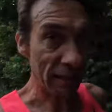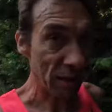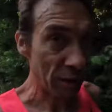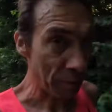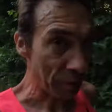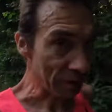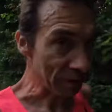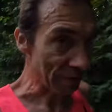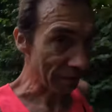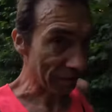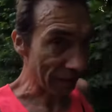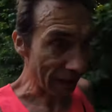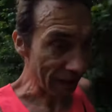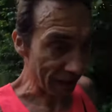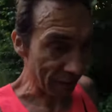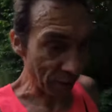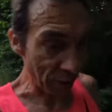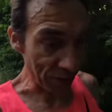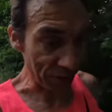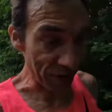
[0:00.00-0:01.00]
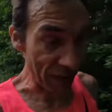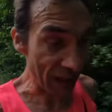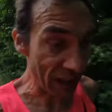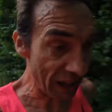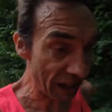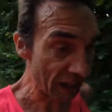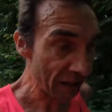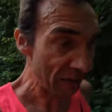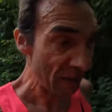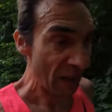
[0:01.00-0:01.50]
I could have picked a flat course here.
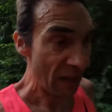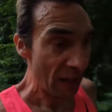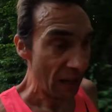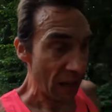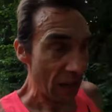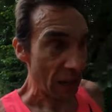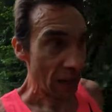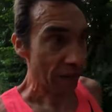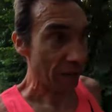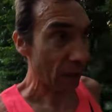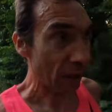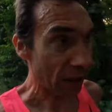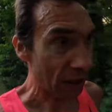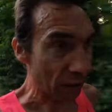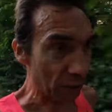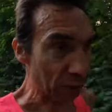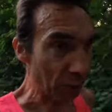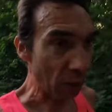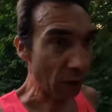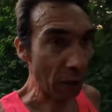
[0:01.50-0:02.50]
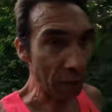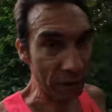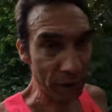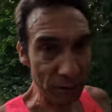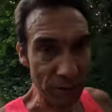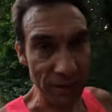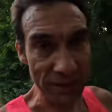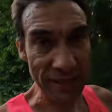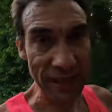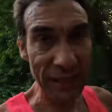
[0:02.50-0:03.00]
I felt like it was more
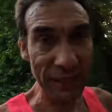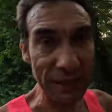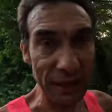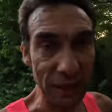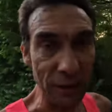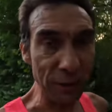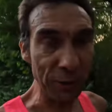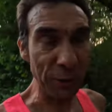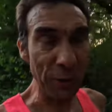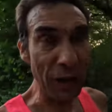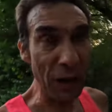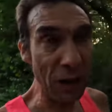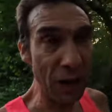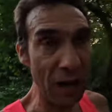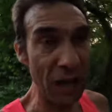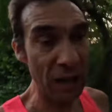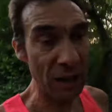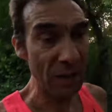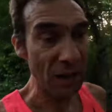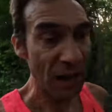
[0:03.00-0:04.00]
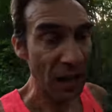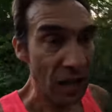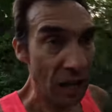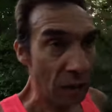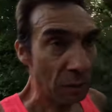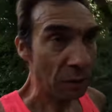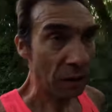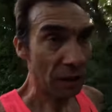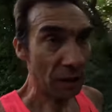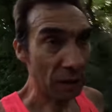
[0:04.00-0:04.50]
uphill than downhill as well.
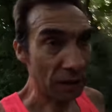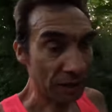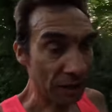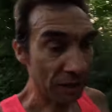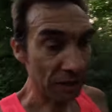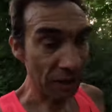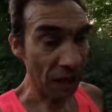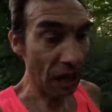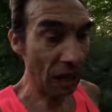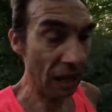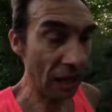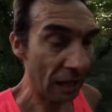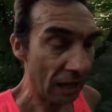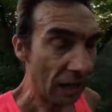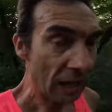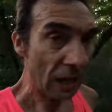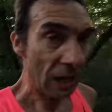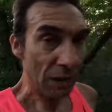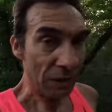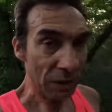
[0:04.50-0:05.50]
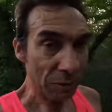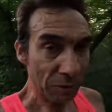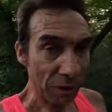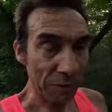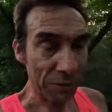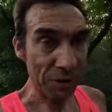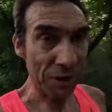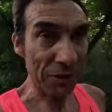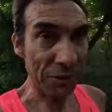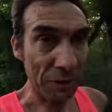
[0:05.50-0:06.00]
Anyway,
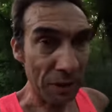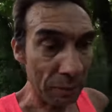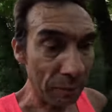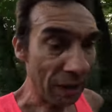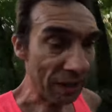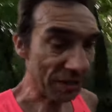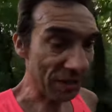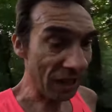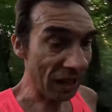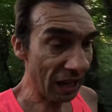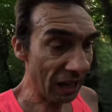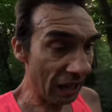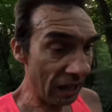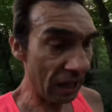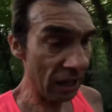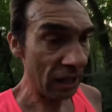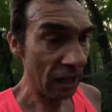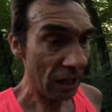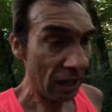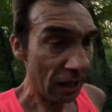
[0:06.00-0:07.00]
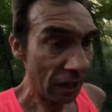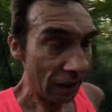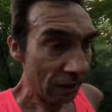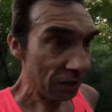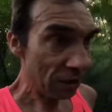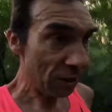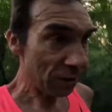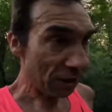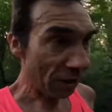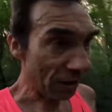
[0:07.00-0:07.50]
sometimes it doesn't really matter.
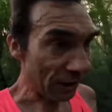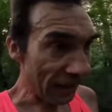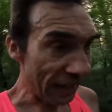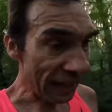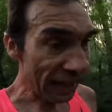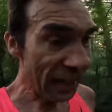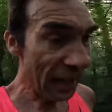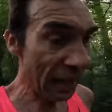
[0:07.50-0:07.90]
Shoes are okay.